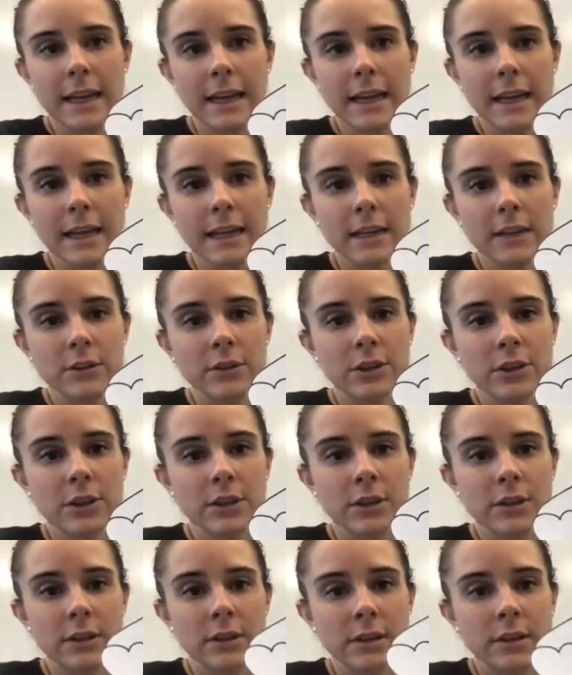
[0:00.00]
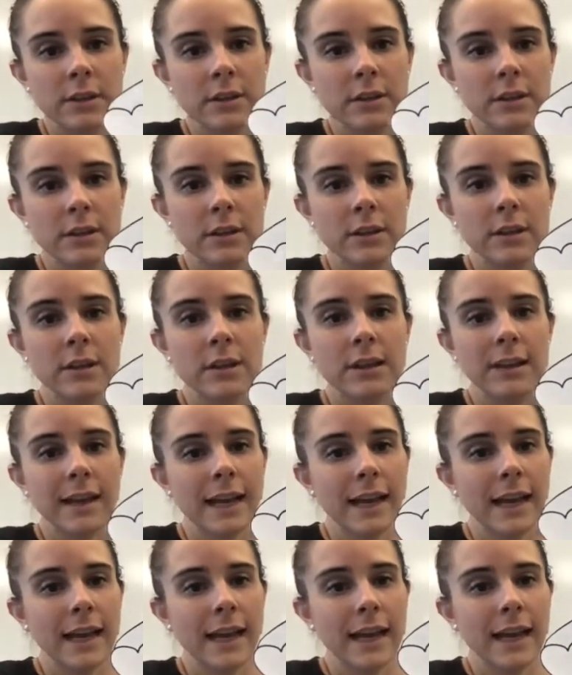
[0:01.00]
antler,
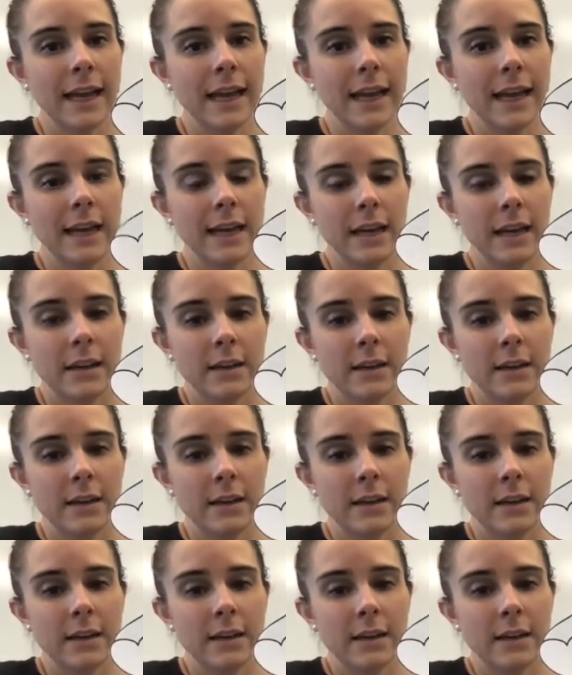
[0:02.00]
head,